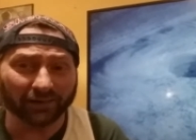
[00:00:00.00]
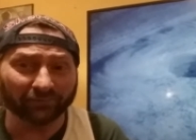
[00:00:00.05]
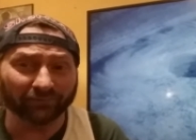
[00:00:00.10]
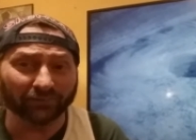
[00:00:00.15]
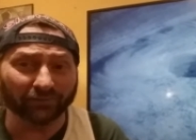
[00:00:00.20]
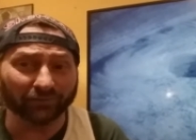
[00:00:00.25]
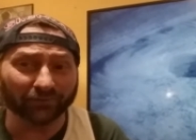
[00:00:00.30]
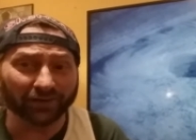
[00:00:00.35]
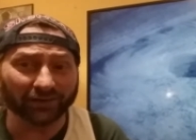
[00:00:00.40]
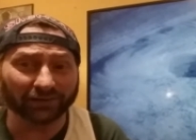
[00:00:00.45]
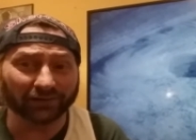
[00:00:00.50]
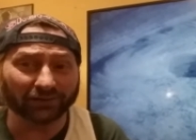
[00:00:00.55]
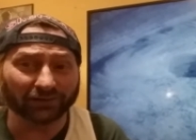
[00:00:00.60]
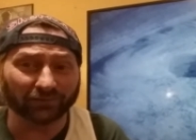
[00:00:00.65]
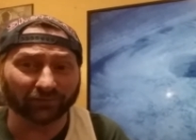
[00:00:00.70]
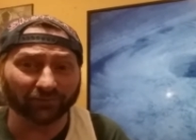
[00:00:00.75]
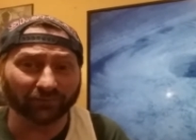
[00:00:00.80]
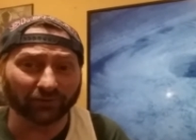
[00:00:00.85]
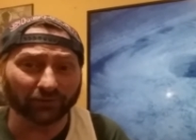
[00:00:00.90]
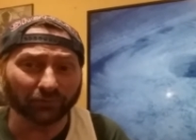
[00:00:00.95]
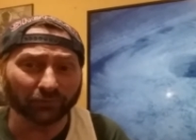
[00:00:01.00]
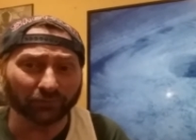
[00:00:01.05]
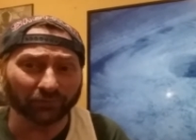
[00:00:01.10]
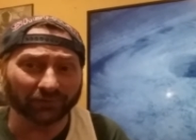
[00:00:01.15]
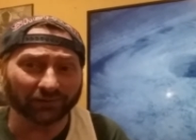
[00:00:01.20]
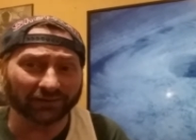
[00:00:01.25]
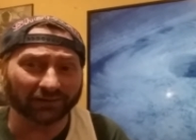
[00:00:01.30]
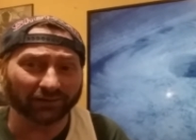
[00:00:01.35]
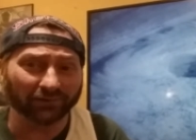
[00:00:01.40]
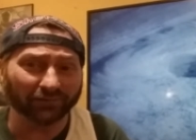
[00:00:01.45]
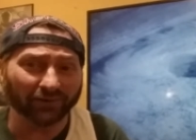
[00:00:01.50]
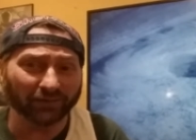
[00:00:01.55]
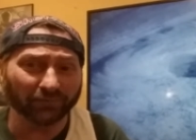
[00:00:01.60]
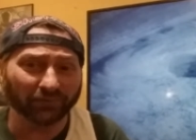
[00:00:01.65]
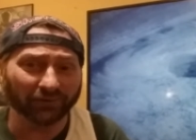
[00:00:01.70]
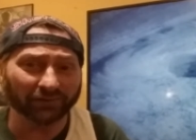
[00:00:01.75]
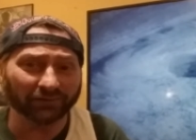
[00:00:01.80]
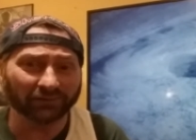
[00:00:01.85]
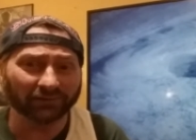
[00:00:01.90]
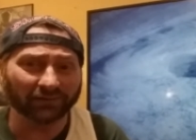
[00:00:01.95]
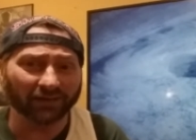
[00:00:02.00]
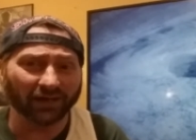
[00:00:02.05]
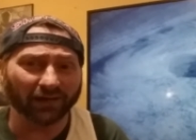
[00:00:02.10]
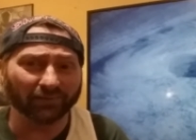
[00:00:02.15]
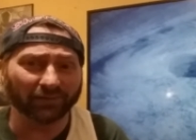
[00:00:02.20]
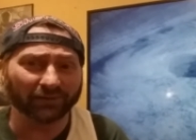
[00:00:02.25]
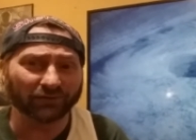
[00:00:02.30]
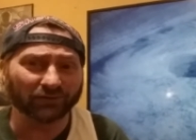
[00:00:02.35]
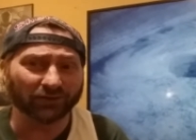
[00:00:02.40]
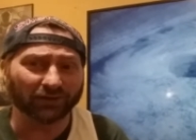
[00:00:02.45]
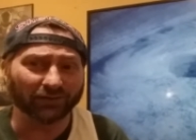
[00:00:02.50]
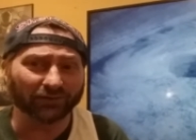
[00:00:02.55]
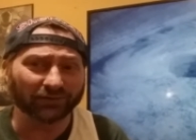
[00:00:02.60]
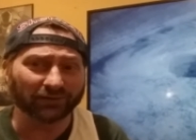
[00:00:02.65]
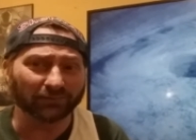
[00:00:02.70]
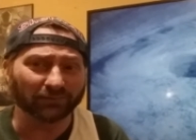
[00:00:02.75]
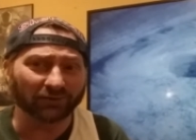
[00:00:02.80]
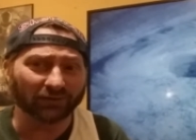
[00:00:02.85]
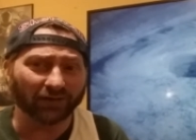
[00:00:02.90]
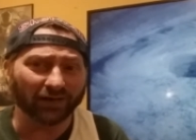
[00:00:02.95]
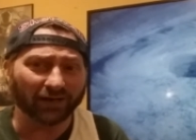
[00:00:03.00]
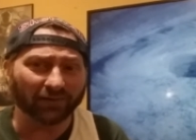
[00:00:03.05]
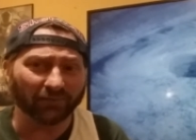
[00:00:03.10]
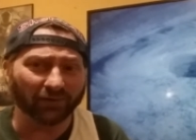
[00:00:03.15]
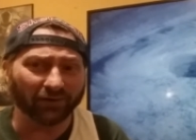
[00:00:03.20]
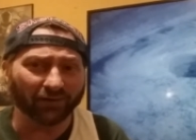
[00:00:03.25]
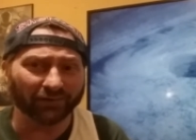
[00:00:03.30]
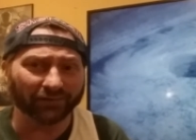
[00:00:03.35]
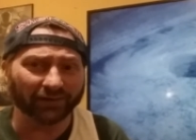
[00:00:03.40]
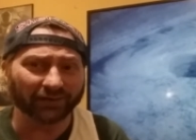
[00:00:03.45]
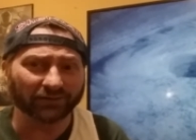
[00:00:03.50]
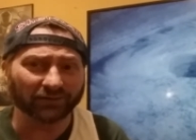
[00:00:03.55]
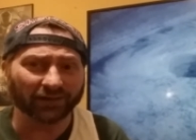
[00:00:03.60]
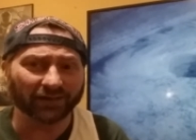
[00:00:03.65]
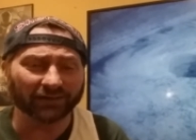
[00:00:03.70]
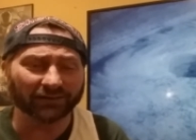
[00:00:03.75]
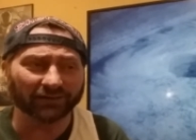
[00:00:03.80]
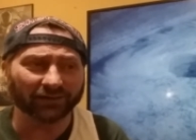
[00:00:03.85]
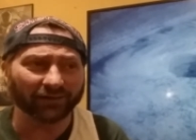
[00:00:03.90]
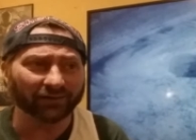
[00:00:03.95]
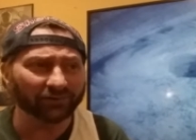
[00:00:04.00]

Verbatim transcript: if you like this review, please hit the like button, comment, share, subscribe, all that jazz.